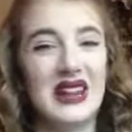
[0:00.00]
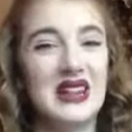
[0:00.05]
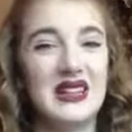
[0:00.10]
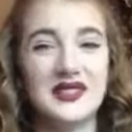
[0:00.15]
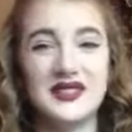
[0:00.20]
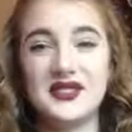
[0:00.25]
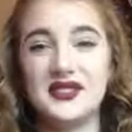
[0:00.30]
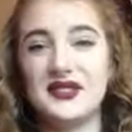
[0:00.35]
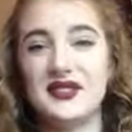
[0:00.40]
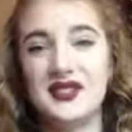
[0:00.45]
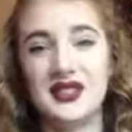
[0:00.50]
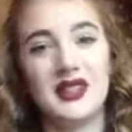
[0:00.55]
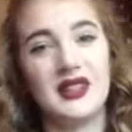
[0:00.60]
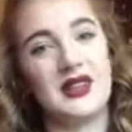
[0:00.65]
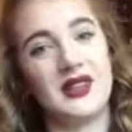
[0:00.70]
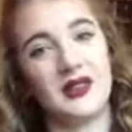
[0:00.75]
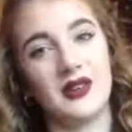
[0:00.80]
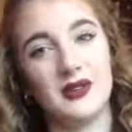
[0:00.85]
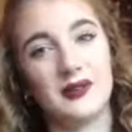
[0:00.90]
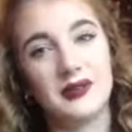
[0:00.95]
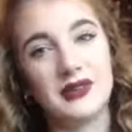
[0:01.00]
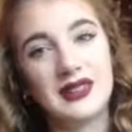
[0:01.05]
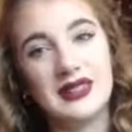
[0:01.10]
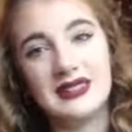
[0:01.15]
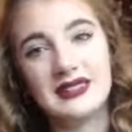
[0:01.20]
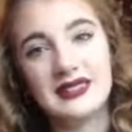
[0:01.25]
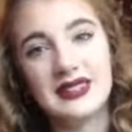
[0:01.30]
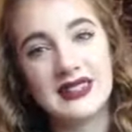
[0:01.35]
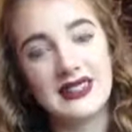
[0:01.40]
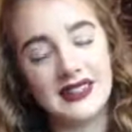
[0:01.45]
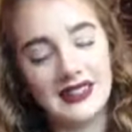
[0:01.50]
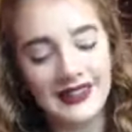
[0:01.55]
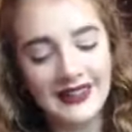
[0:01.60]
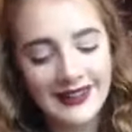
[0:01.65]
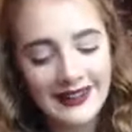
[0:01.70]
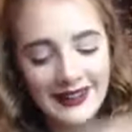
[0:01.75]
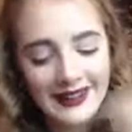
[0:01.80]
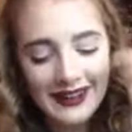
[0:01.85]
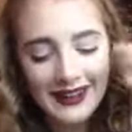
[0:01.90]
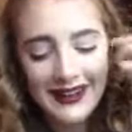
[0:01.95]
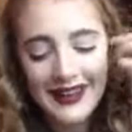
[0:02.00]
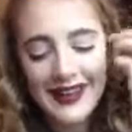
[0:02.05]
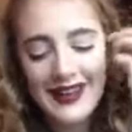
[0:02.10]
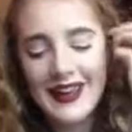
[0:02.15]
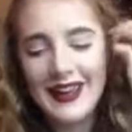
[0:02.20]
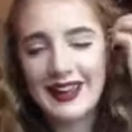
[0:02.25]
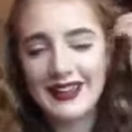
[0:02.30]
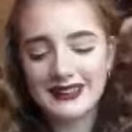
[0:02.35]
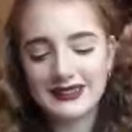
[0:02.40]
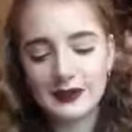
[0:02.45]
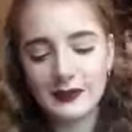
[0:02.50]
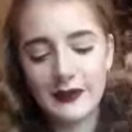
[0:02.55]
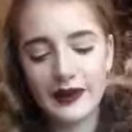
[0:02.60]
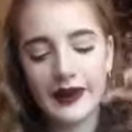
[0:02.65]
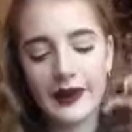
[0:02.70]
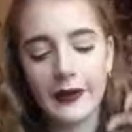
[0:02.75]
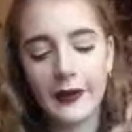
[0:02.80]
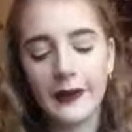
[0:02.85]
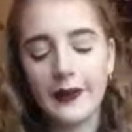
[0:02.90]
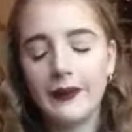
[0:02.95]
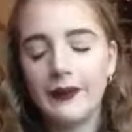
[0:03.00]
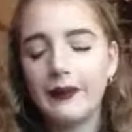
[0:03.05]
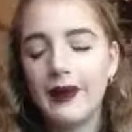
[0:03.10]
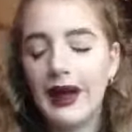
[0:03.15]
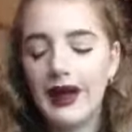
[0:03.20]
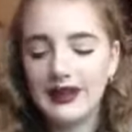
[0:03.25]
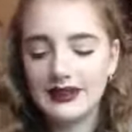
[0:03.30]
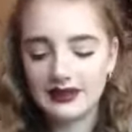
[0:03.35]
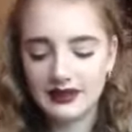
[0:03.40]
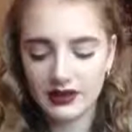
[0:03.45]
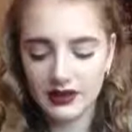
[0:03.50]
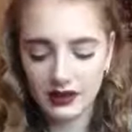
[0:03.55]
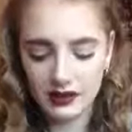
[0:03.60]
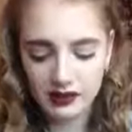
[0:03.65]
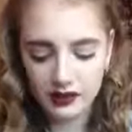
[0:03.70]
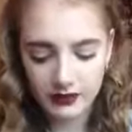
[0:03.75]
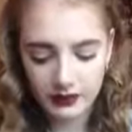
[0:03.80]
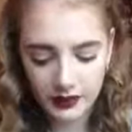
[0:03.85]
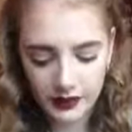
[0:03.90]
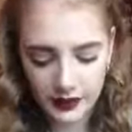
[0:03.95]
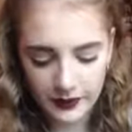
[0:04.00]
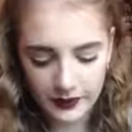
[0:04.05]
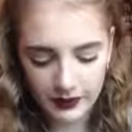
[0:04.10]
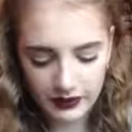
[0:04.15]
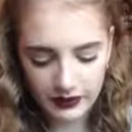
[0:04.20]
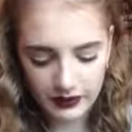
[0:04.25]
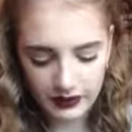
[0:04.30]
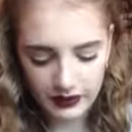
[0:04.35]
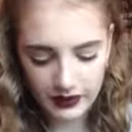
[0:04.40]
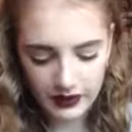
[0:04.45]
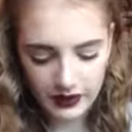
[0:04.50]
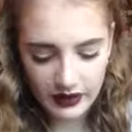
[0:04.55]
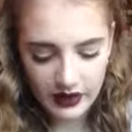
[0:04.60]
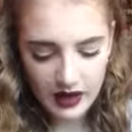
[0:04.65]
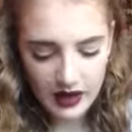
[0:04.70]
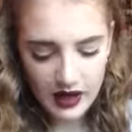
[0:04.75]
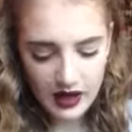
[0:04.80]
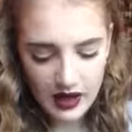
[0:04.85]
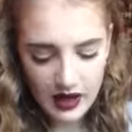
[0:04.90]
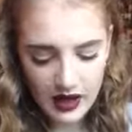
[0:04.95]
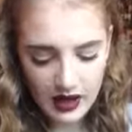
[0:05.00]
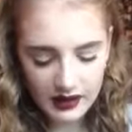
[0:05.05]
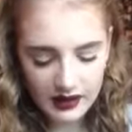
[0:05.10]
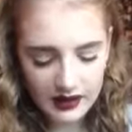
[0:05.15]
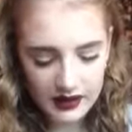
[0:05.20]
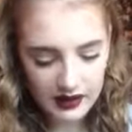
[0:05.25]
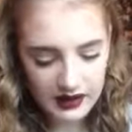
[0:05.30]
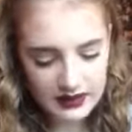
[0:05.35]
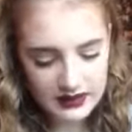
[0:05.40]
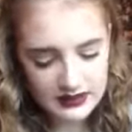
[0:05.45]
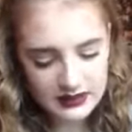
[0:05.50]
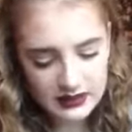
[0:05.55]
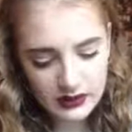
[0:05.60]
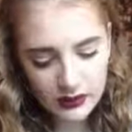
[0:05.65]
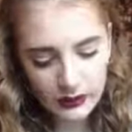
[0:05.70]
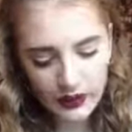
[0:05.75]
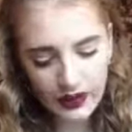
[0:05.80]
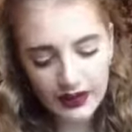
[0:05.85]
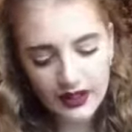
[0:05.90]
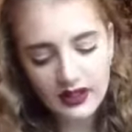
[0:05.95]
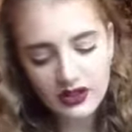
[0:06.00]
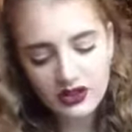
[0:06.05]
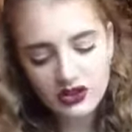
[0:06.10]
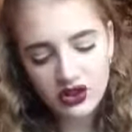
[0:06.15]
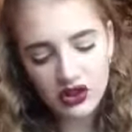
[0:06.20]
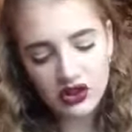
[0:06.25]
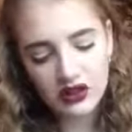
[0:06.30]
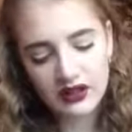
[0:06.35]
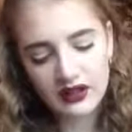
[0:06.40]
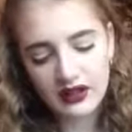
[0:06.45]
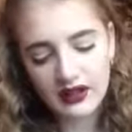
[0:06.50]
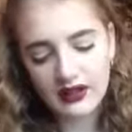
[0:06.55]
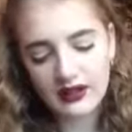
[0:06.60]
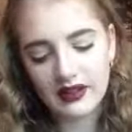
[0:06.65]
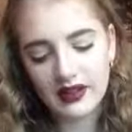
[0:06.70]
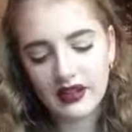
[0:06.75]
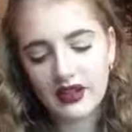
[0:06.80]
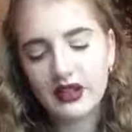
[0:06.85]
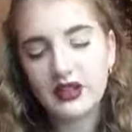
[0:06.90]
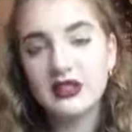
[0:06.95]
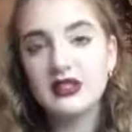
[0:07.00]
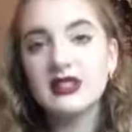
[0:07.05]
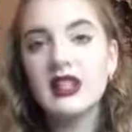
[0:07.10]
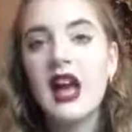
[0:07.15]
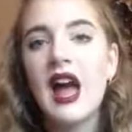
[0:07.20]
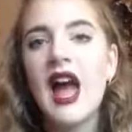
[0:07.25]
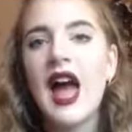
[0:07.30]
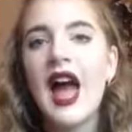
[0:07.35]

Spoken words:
it's really not pleasing. It's a pale pastel purple colour and it has quite chunky glitters,